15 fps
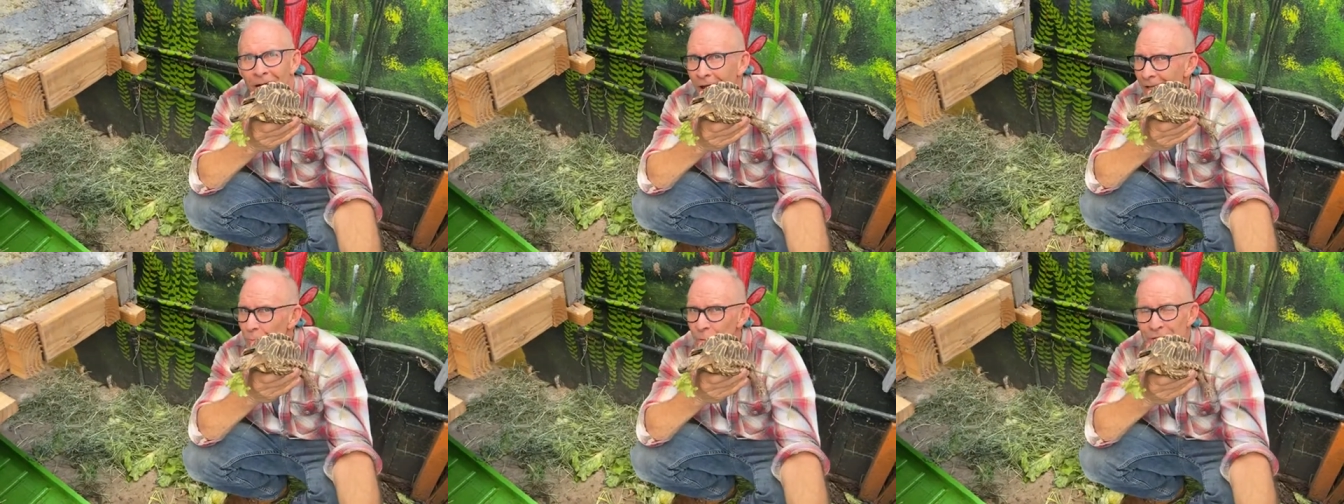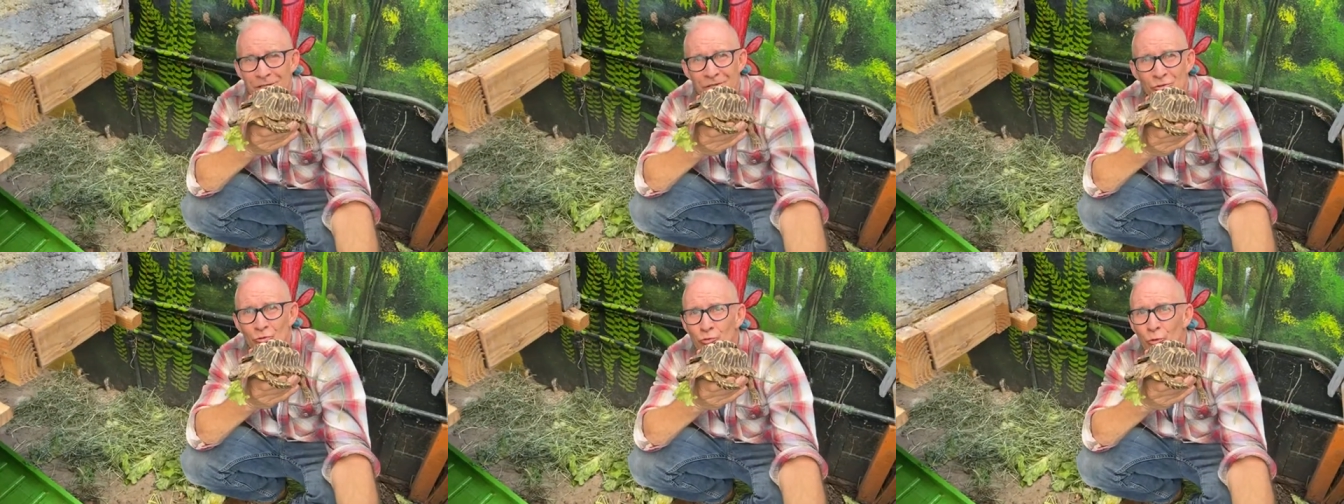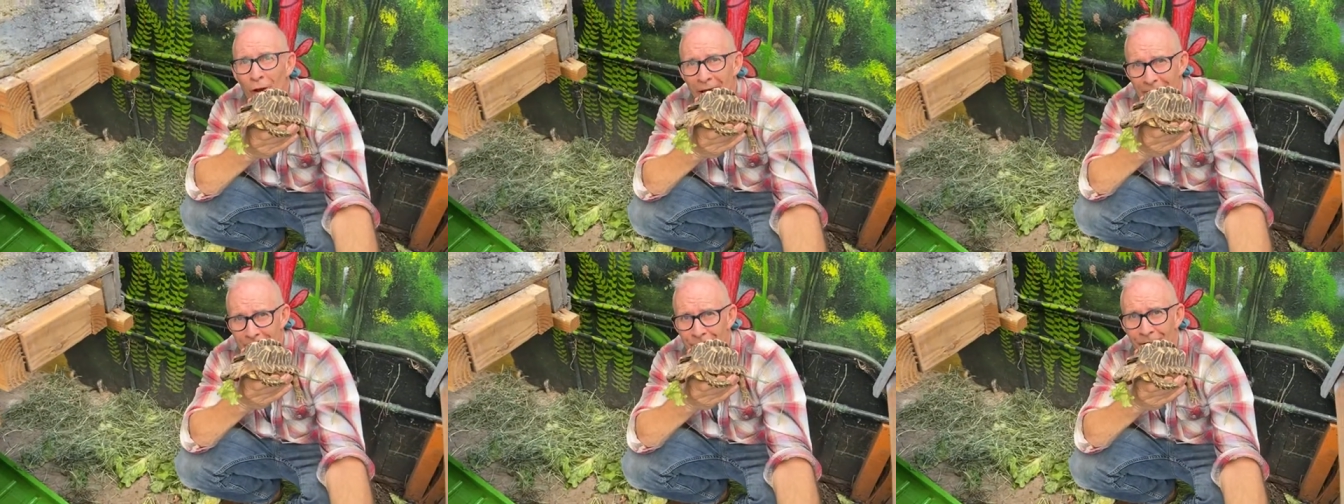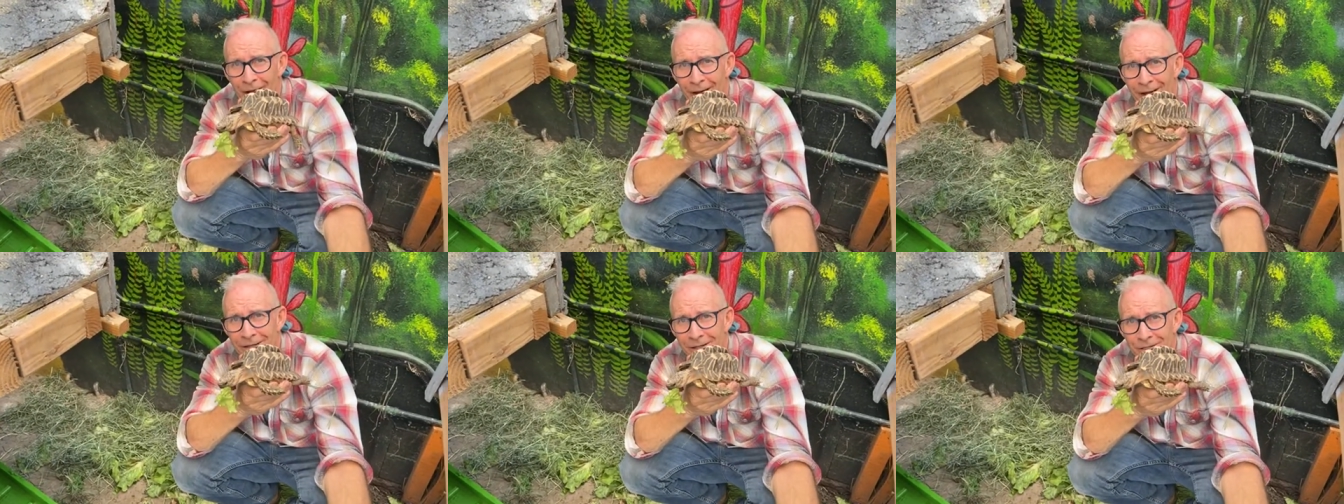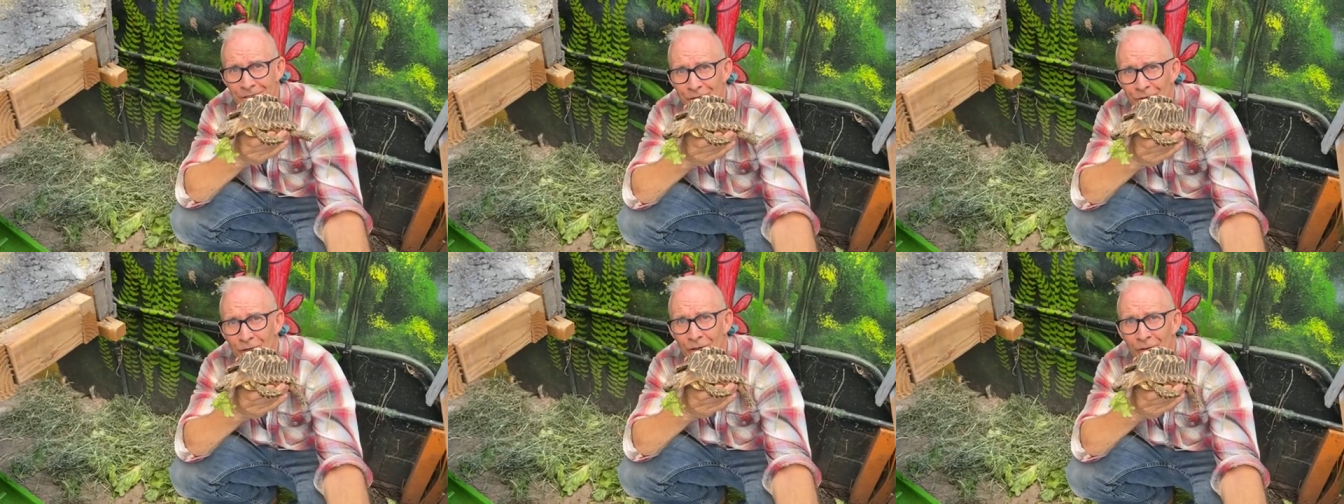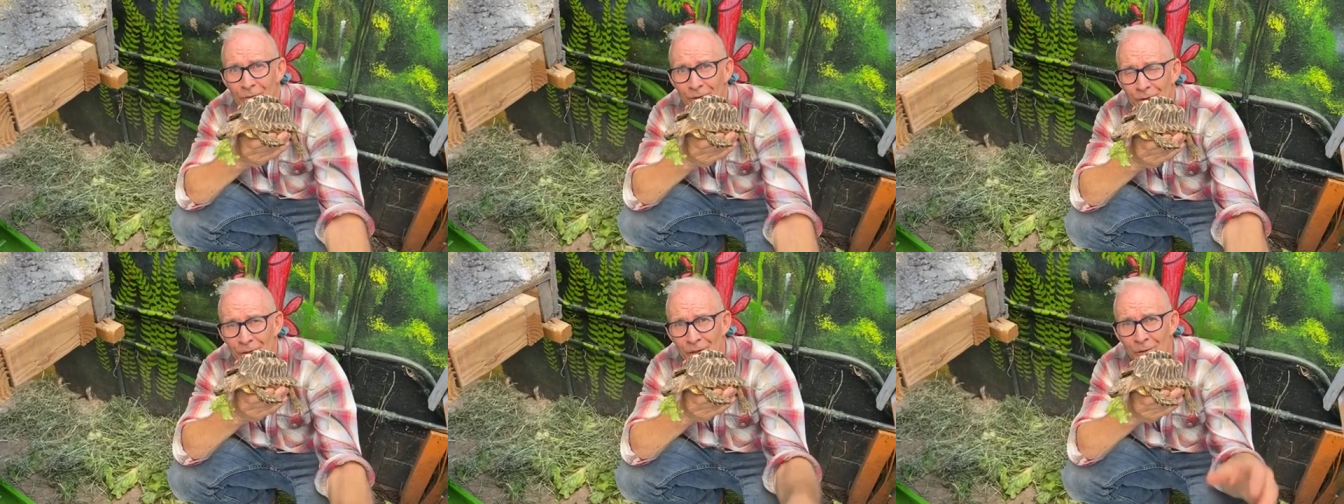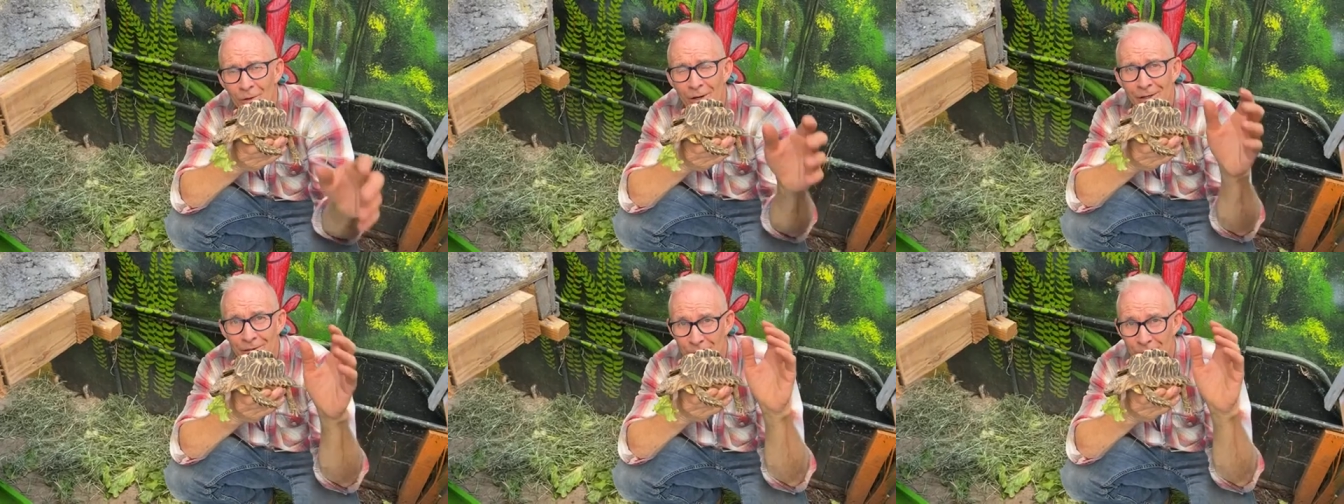Which is great, right? Because you don't want,